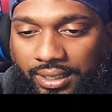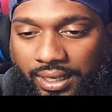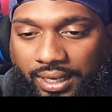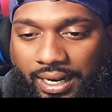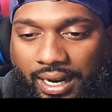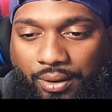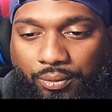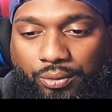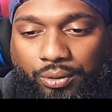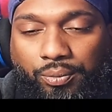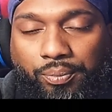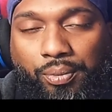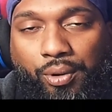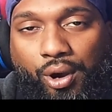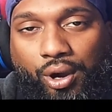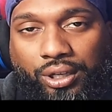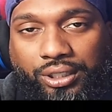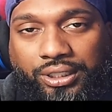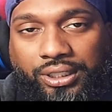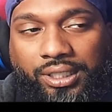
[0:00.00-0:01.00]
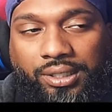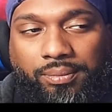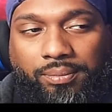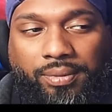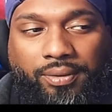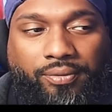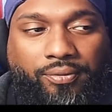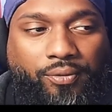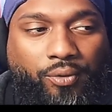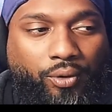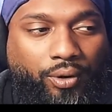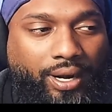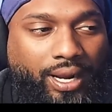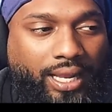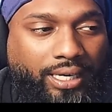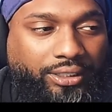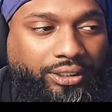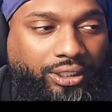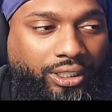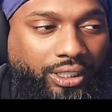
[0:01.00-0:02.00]
And I will pause it before it
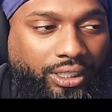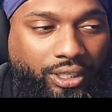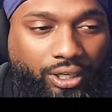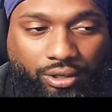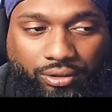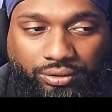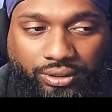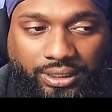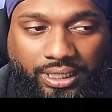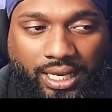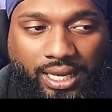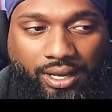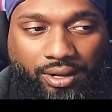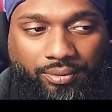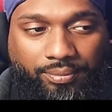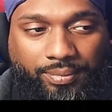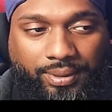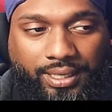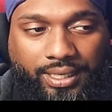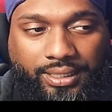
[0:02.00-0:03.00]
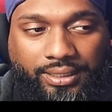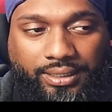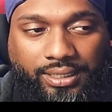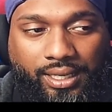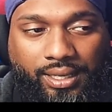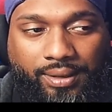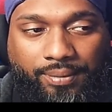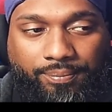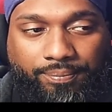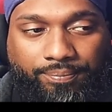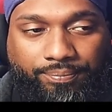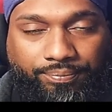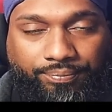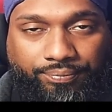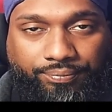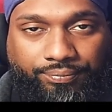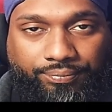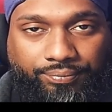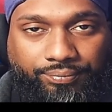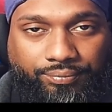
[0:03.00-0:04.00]
actually goes down because
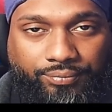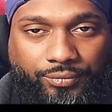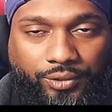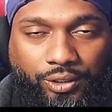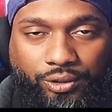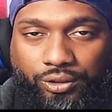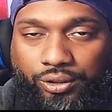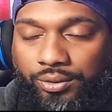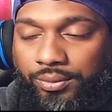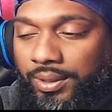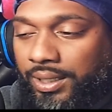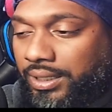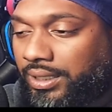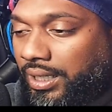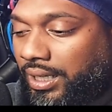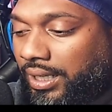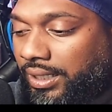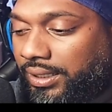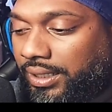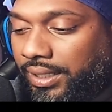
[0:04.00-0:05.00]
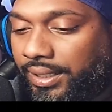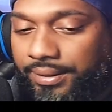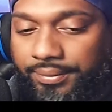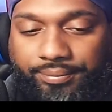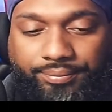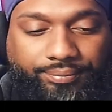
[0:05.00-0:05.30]
YouTube doesn't like that.